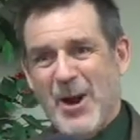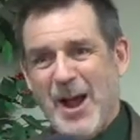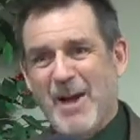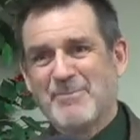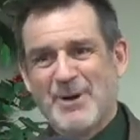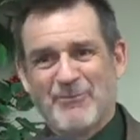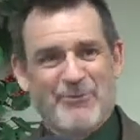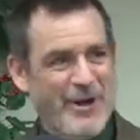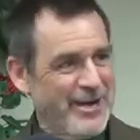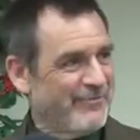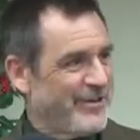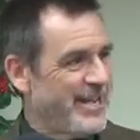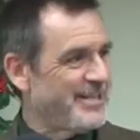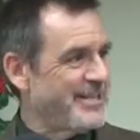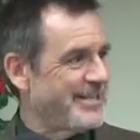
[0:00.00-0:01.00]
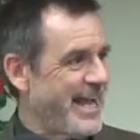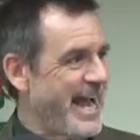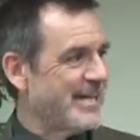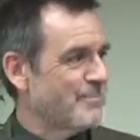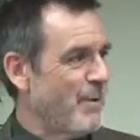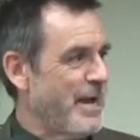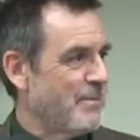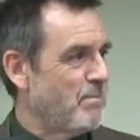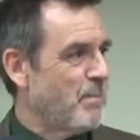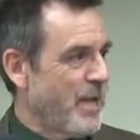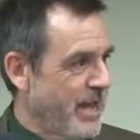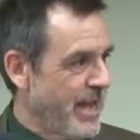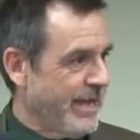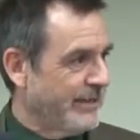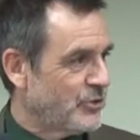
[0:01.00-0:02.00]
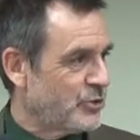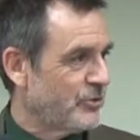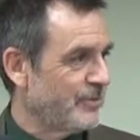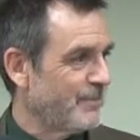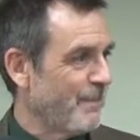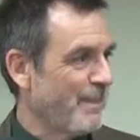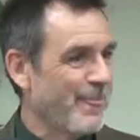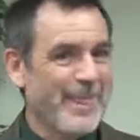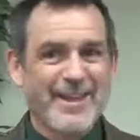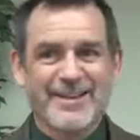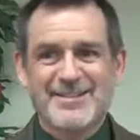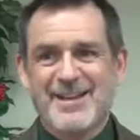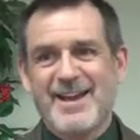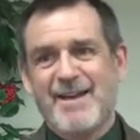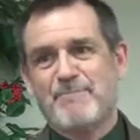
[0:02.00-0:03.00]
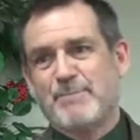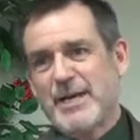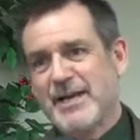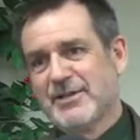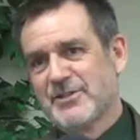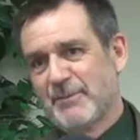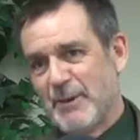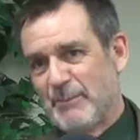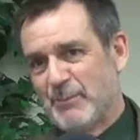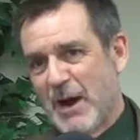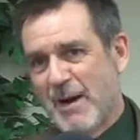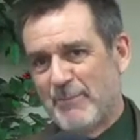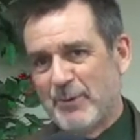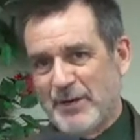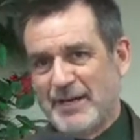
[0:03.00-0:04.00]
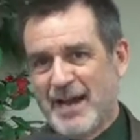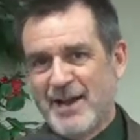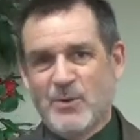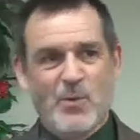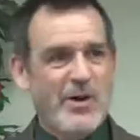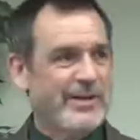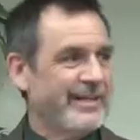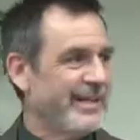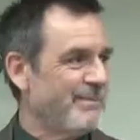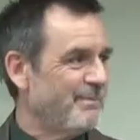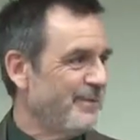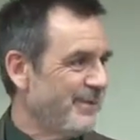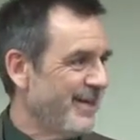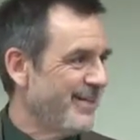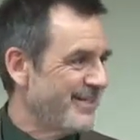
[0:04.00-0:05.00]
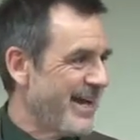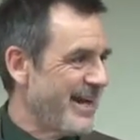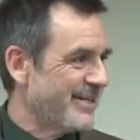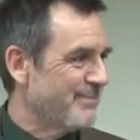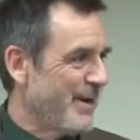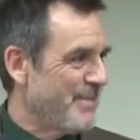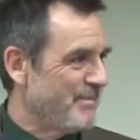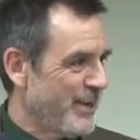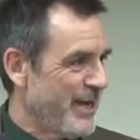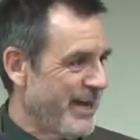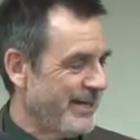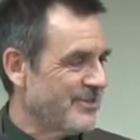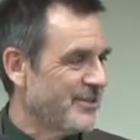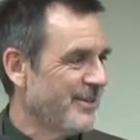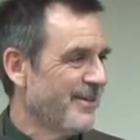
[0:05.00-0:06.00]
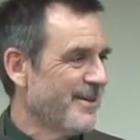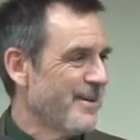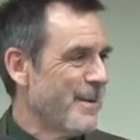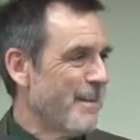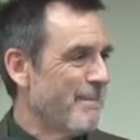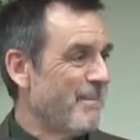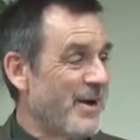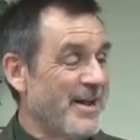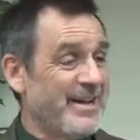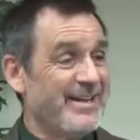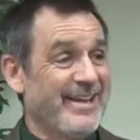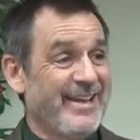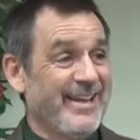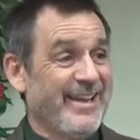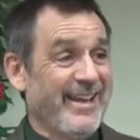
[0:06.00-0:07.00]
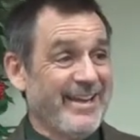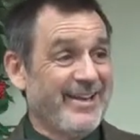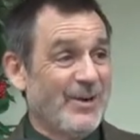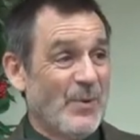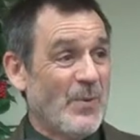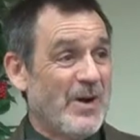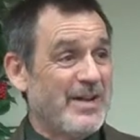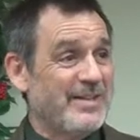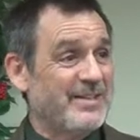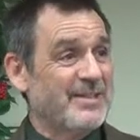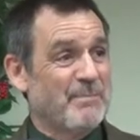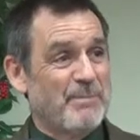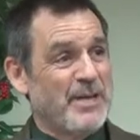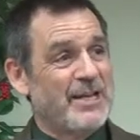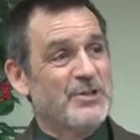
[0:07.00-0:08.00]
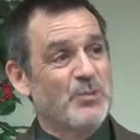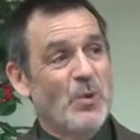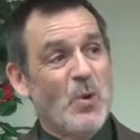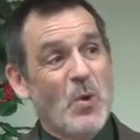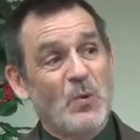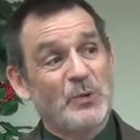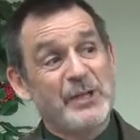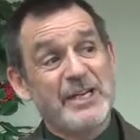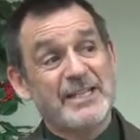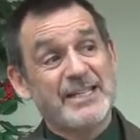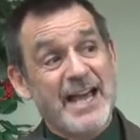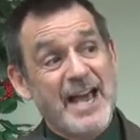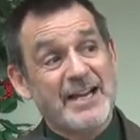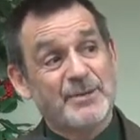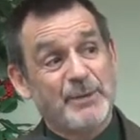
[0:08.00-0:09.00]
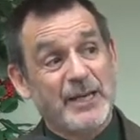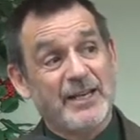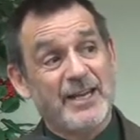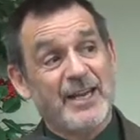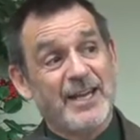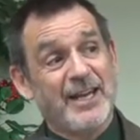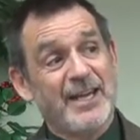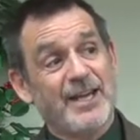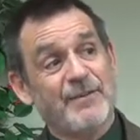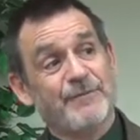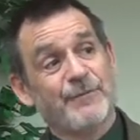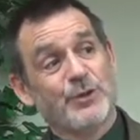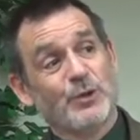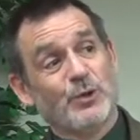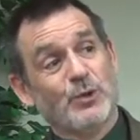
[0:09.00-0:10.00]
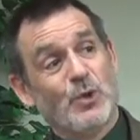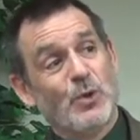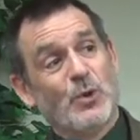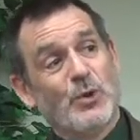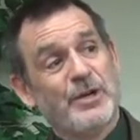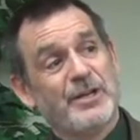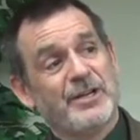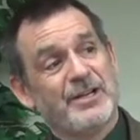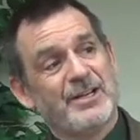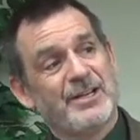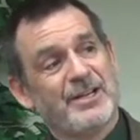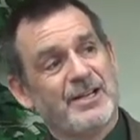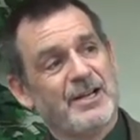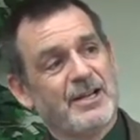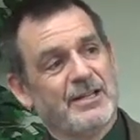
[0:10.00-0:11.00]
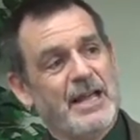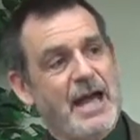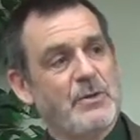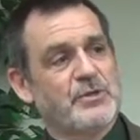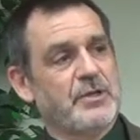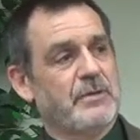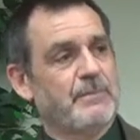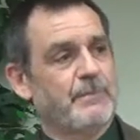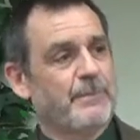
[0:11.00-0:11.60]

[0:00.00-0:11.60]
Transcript: I'm afraid of getting attacked by the pigs because I have pigs on my property. I don't want to get attacked by pigs. But you know what? The pigs will only attack me if the Lord allows it.